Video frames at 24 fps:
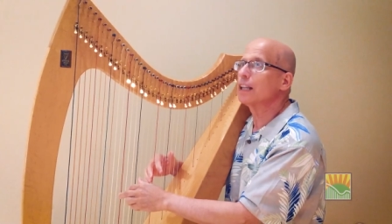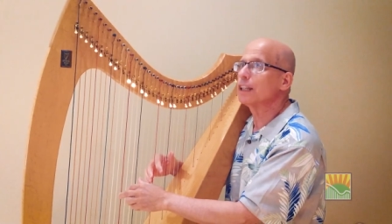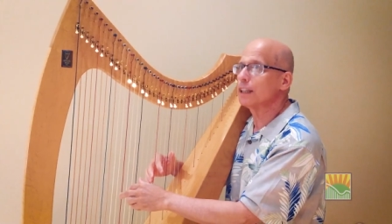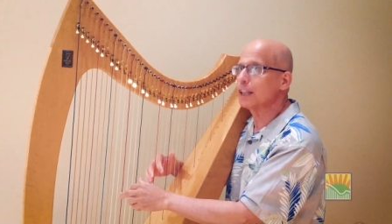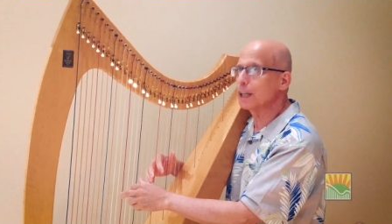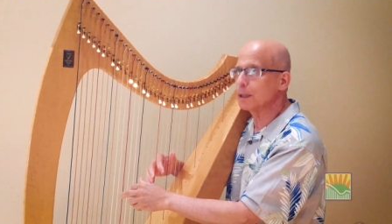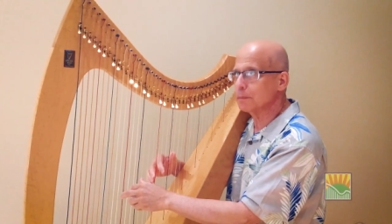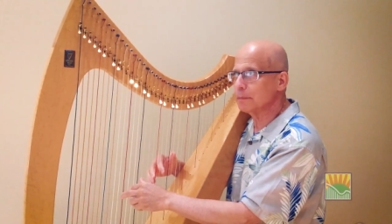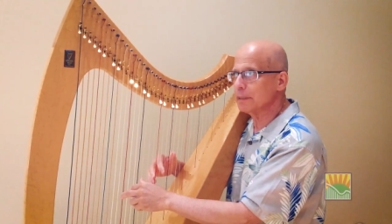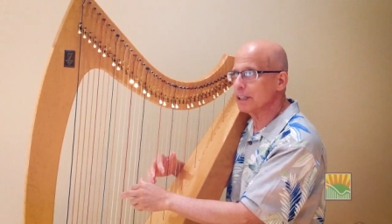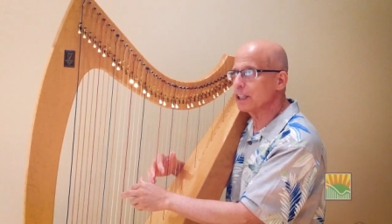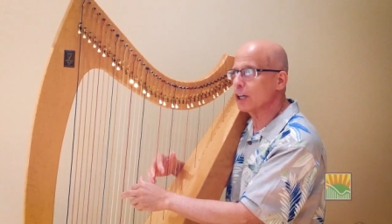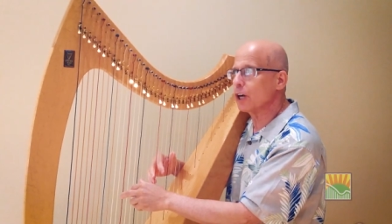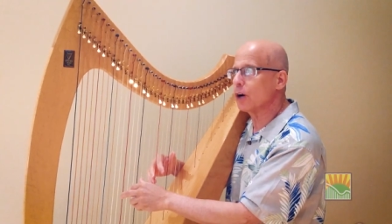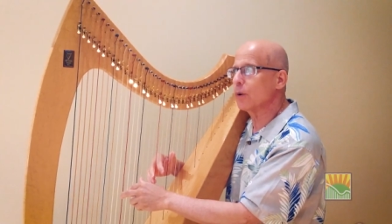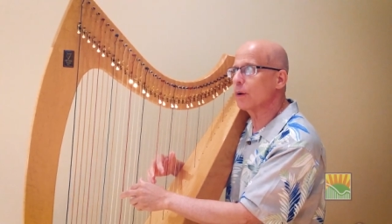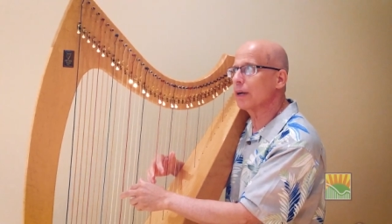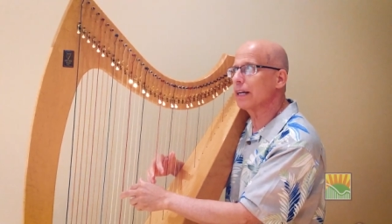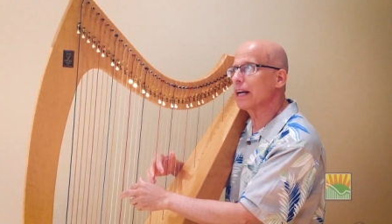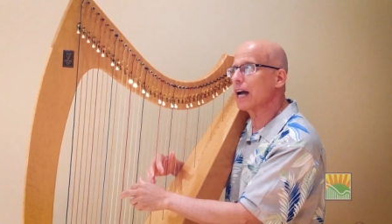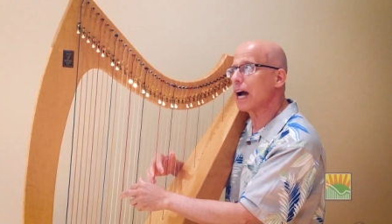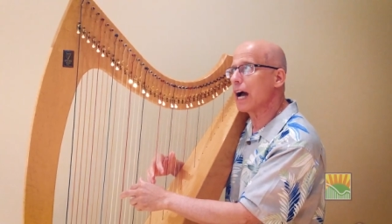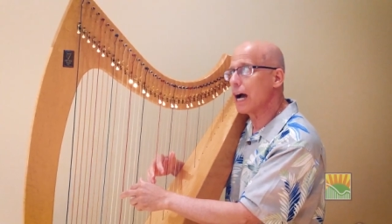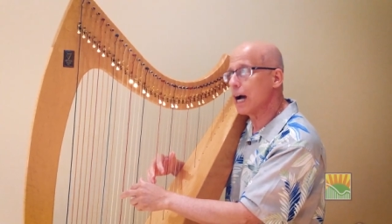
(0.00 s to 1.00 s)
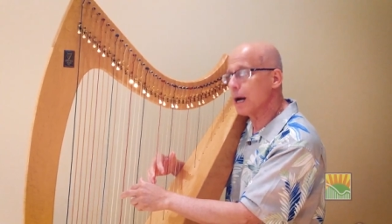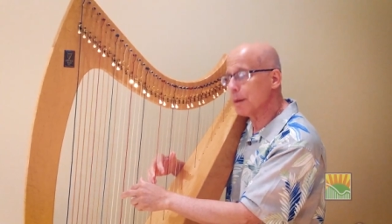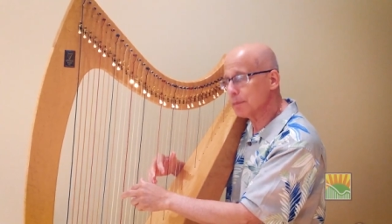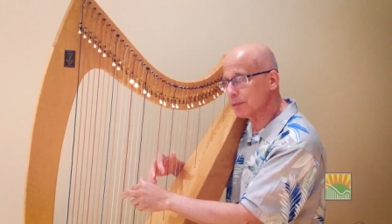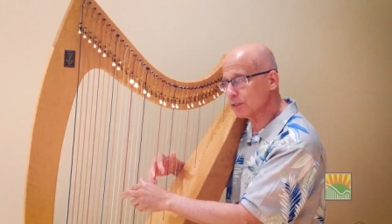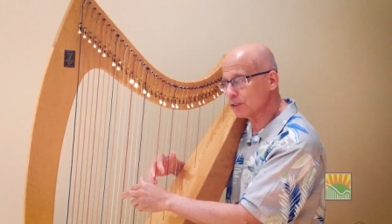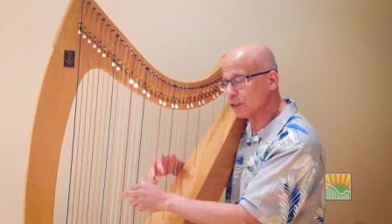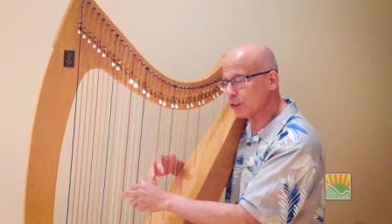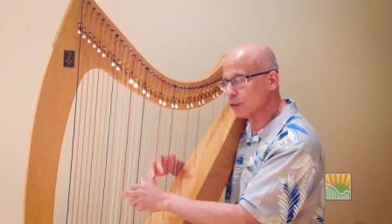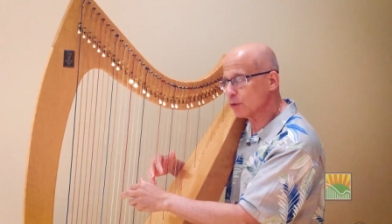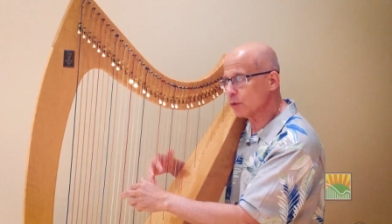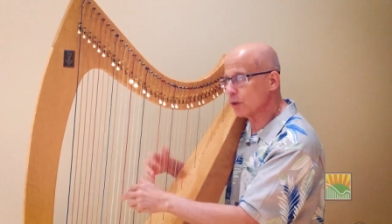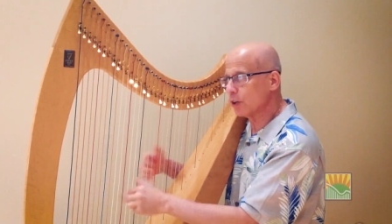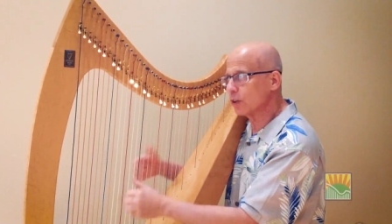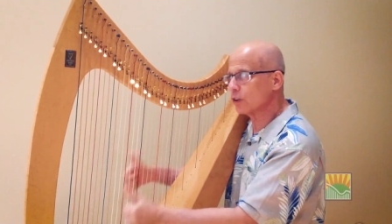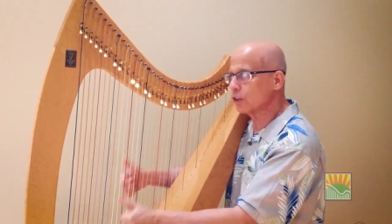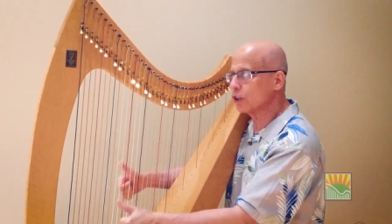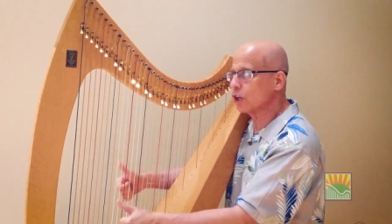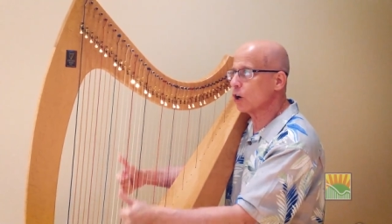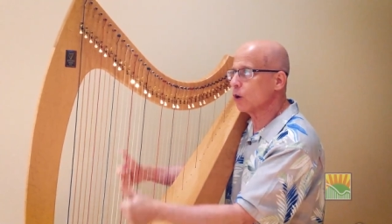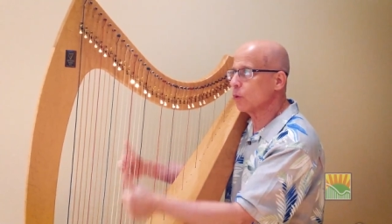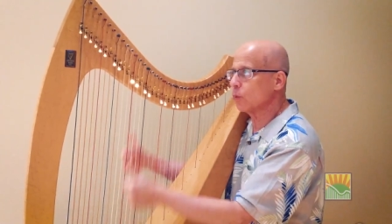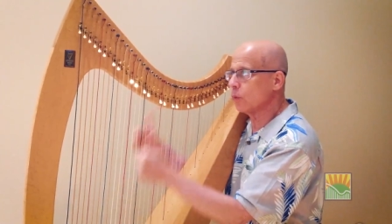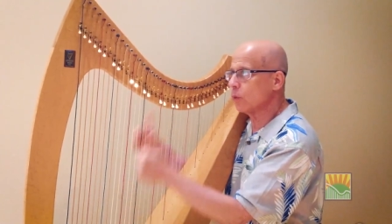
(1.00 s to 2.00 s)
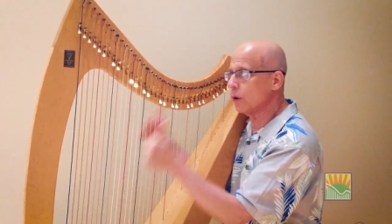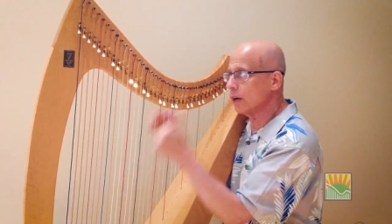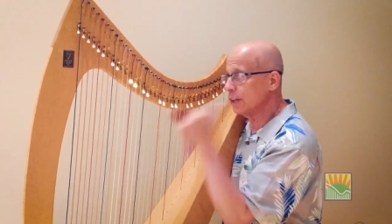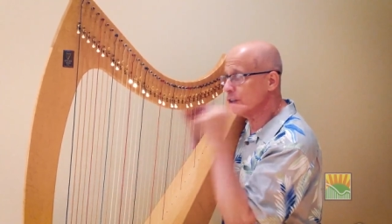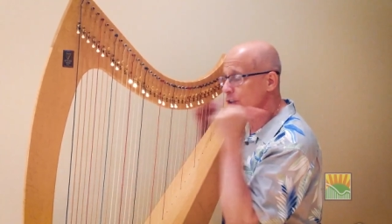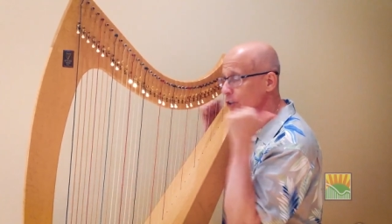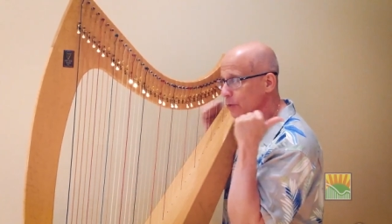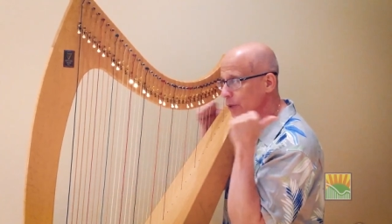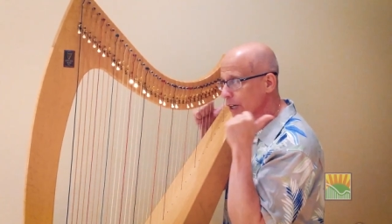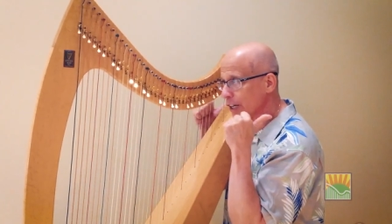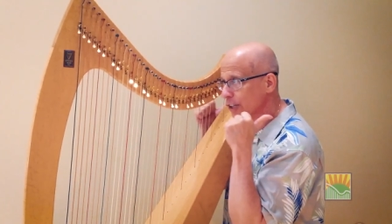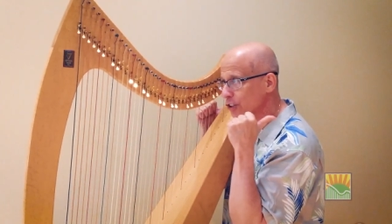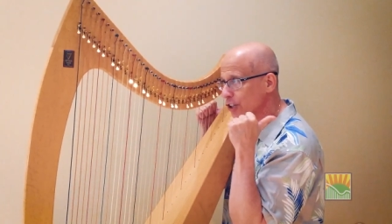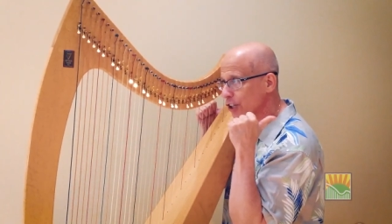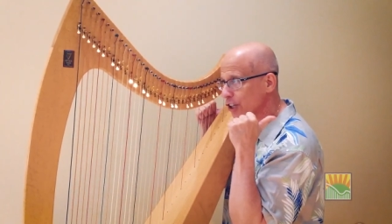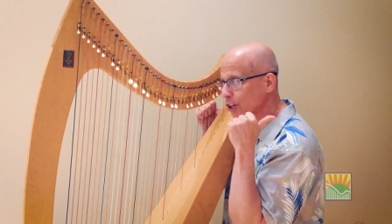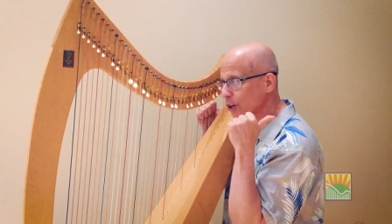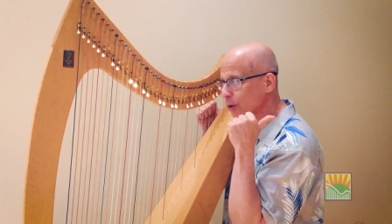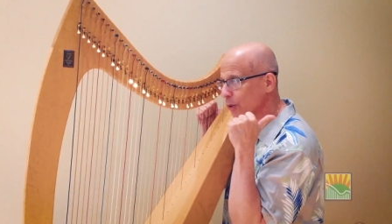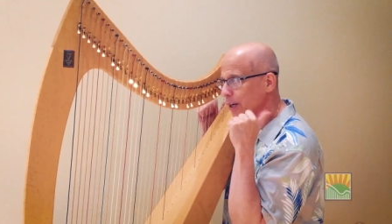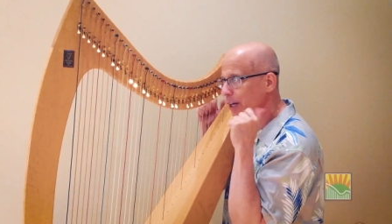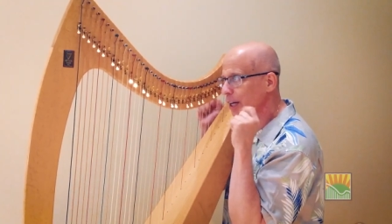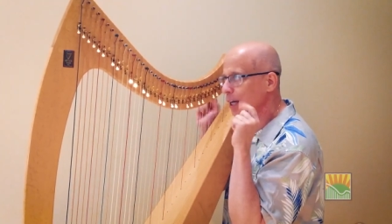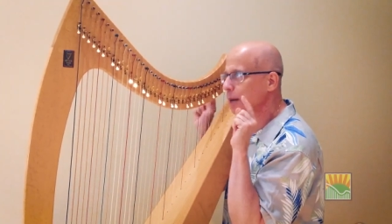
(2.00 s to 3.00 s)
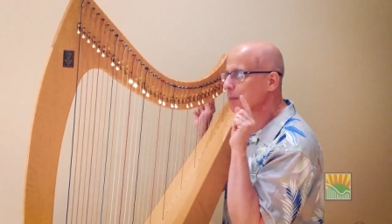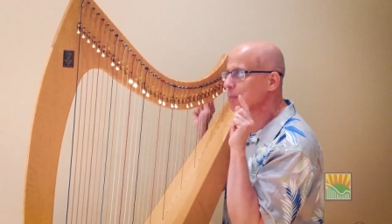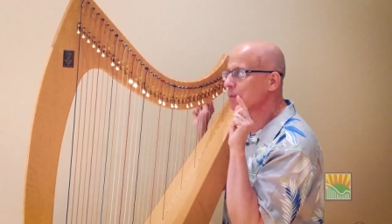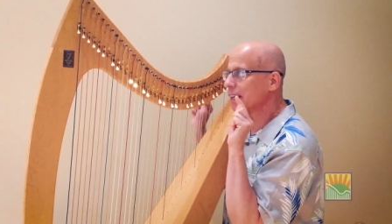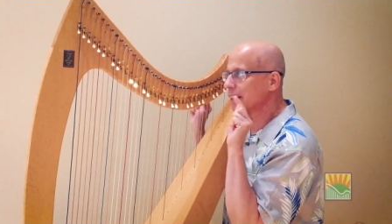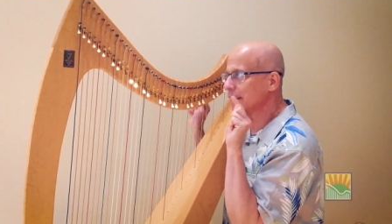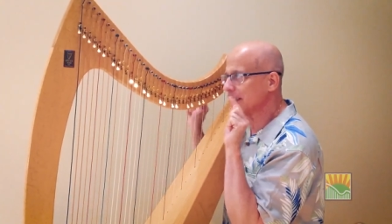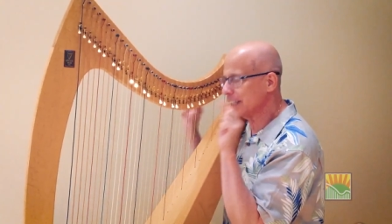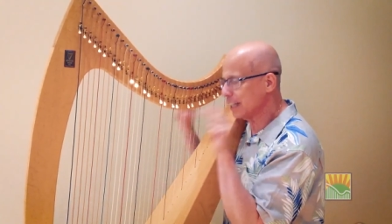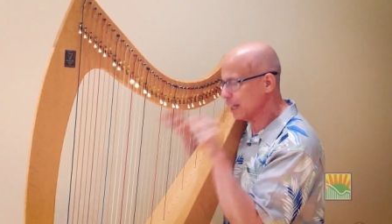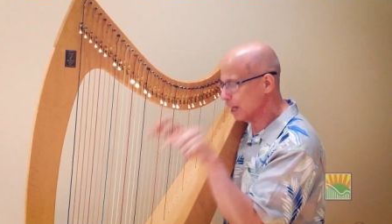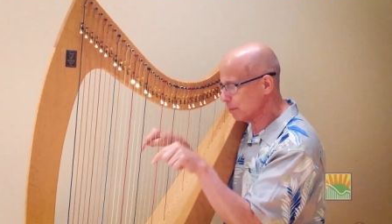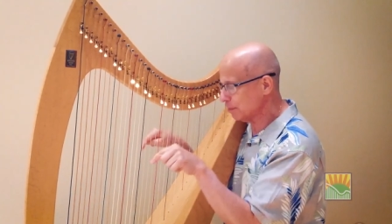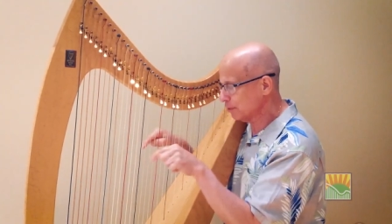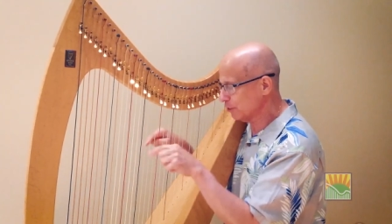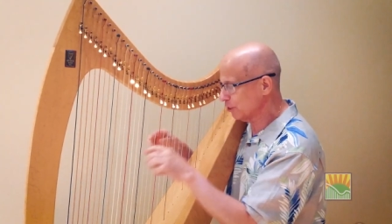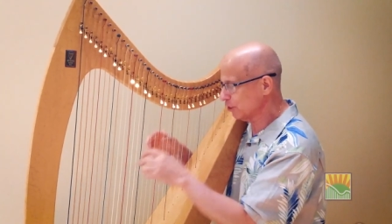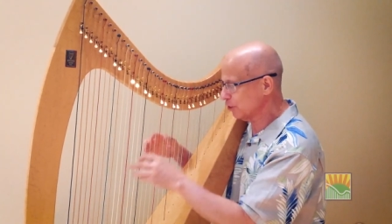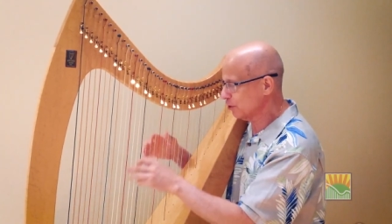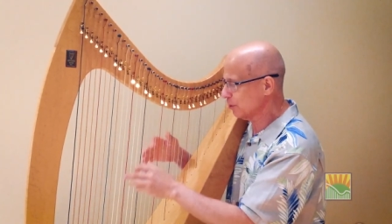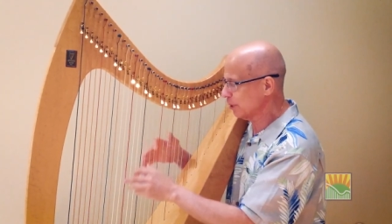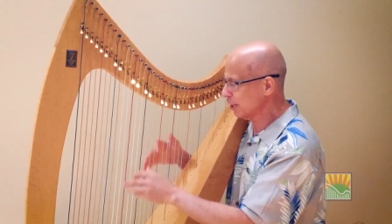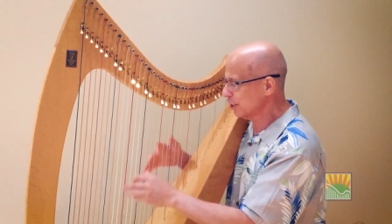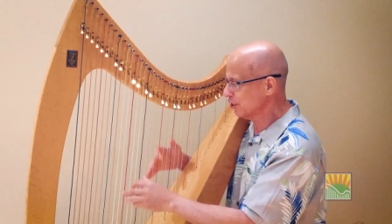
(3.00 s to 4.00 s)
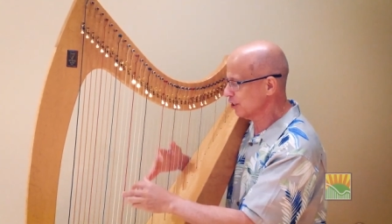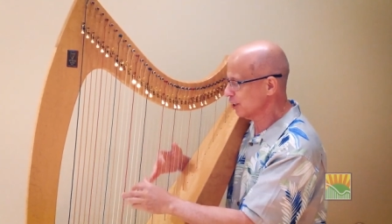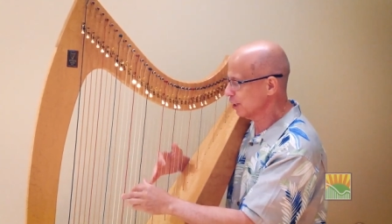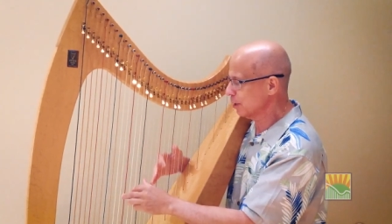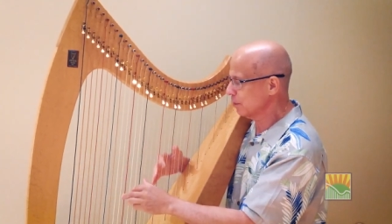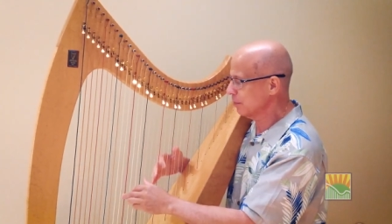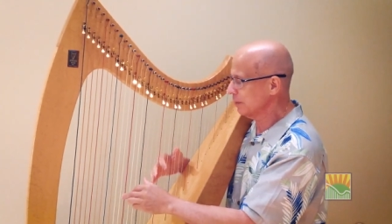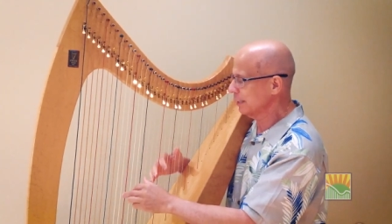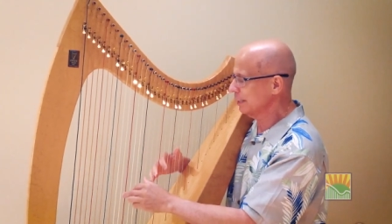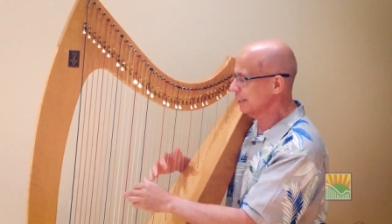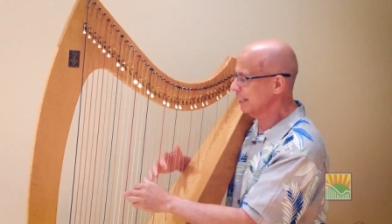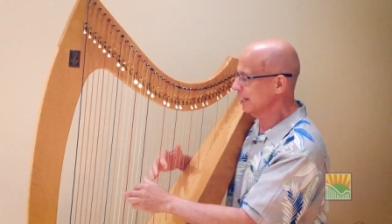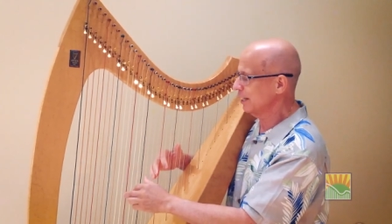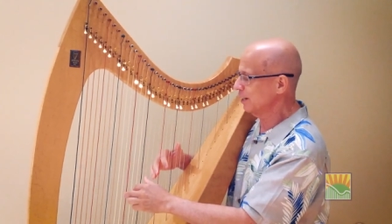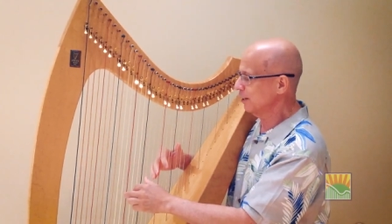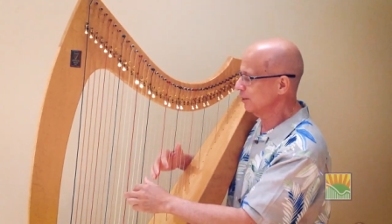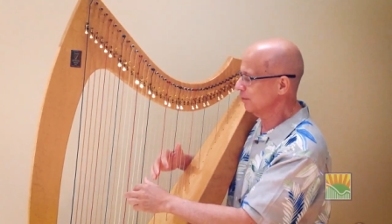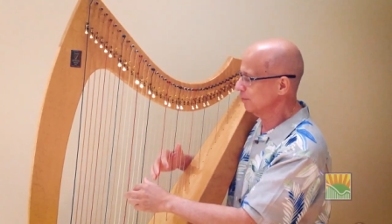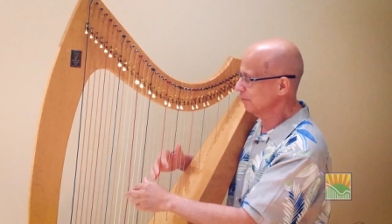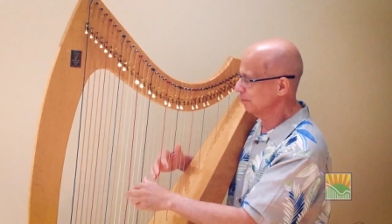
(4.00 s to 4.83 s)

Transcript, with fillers: let me go in opposite, go one direction going up and the opposite direction coming down.